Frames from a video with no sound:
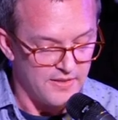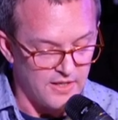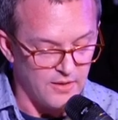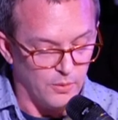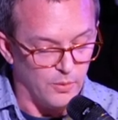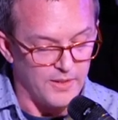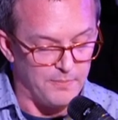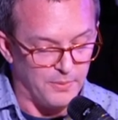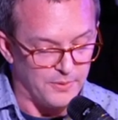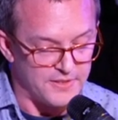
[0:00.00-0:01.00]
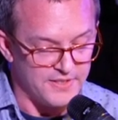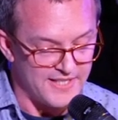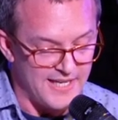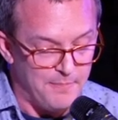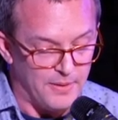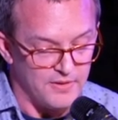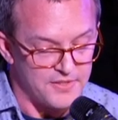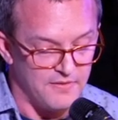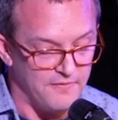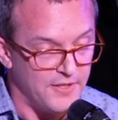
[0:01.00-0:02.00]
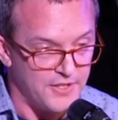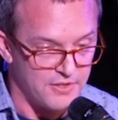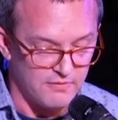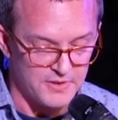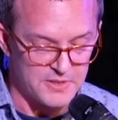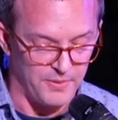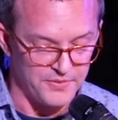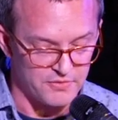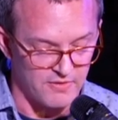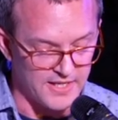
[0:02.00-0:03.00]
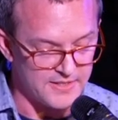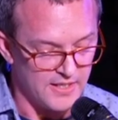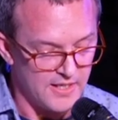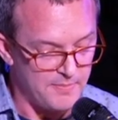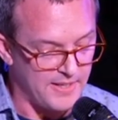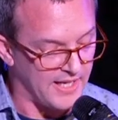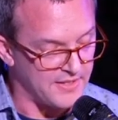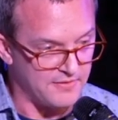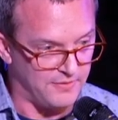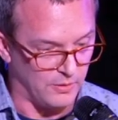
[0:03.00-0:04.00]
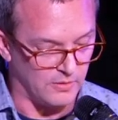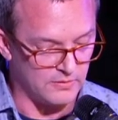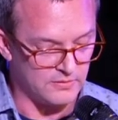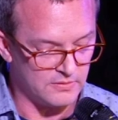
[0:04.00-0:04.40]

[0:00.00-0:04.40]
the all-important impulse conversion response rate, began to fall.